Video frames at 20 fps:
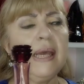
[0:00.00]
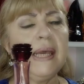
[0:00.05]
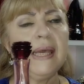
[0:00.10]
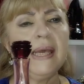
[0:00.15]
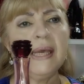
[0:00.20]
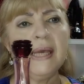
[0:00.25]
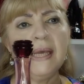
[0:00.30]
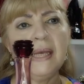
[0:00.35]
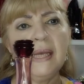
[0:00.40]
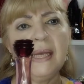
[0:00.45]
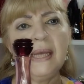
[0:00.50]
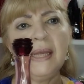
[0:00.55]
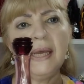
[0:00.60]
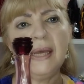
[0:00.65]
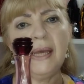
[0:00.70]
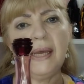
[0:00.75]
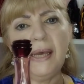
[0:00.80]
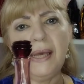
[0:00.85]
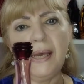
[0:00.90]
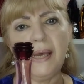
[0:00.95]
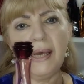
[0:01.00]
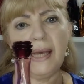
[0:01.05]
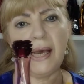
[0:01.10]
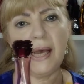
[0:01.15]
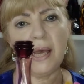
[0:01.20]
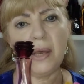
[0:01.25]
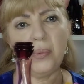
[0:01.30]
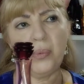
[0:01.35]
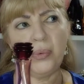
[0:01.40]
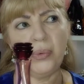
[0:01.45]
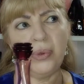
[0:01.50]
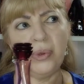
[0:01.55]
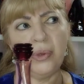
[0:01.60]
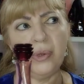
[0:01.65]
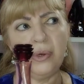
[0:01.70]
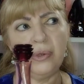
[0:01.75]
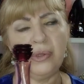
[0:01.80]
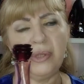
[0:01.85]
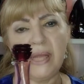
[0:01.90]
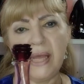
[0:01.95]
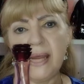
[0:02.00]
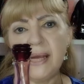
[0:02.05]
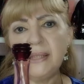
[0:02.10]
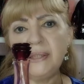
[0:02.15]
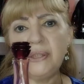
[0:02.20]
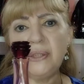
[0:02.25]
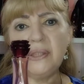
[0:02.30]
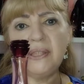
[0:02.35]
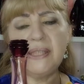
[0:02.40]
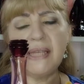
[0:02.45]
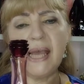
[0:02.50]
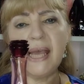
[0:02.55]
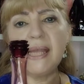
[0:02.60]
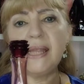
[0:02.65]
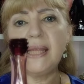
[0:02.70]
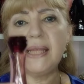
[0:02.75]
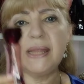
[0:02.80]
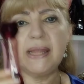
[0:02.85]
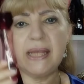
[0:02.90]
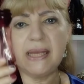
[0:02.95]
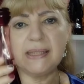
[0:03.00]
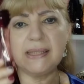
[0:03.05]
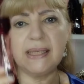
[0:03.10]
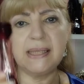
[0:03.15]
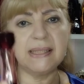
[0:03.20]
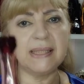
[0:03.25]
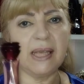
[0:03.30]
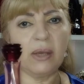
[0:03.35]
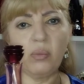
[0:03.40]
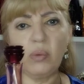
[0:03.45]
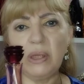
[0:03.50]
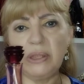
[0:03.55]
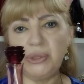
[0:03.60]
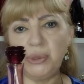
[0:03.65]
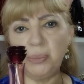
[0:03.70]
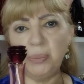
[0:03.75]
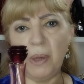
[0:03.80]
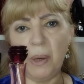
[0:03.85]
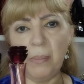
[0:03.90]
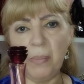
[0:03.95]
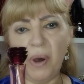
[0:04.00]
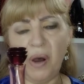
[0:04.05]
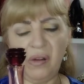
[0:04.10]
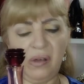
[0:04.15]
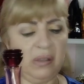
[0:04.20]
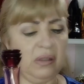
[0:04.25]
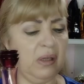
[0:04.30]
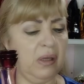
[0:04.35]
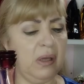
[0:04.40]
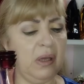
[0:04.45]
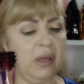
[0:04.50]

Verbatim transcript: and uh, I would not dare to say that this is equal to Bonbon.